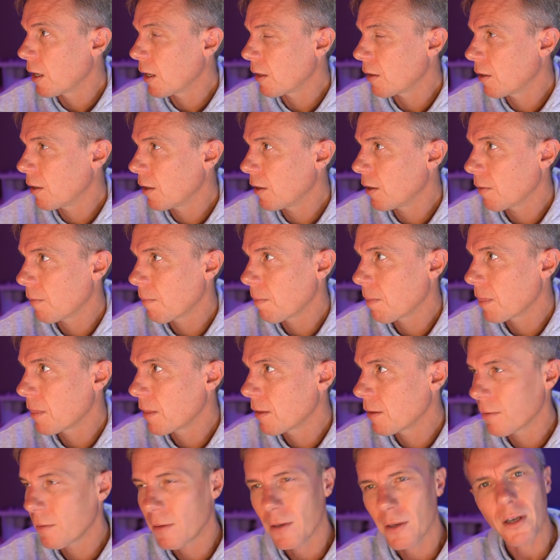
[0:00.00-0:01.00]
I
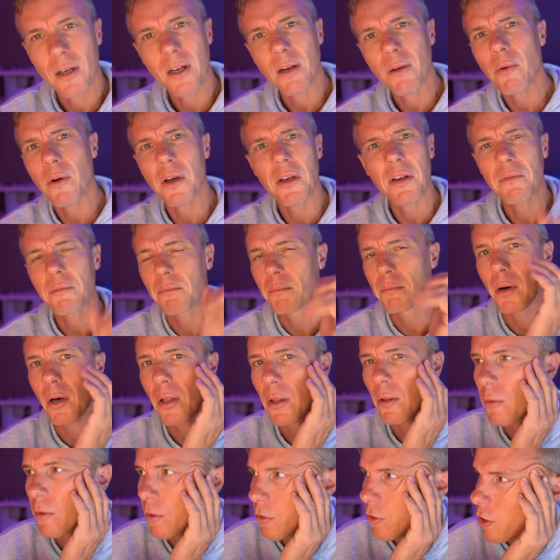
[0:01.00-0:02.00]
don't know why I haven't
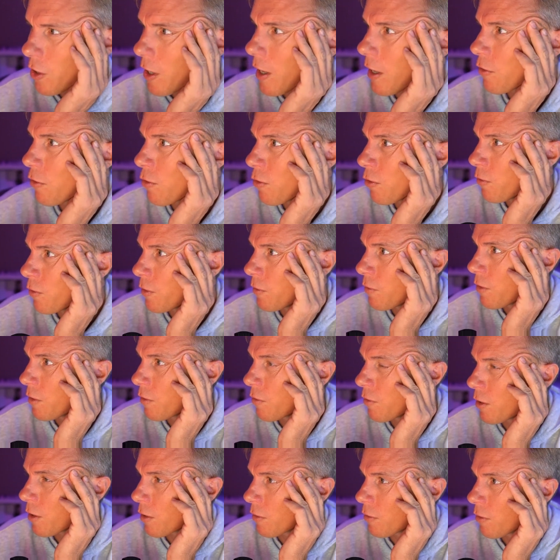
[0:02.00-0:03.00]
bothered with
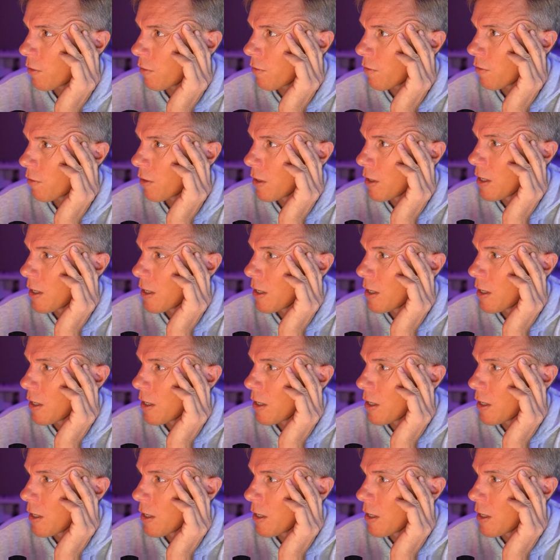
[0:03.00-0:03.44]
SHA-256. It's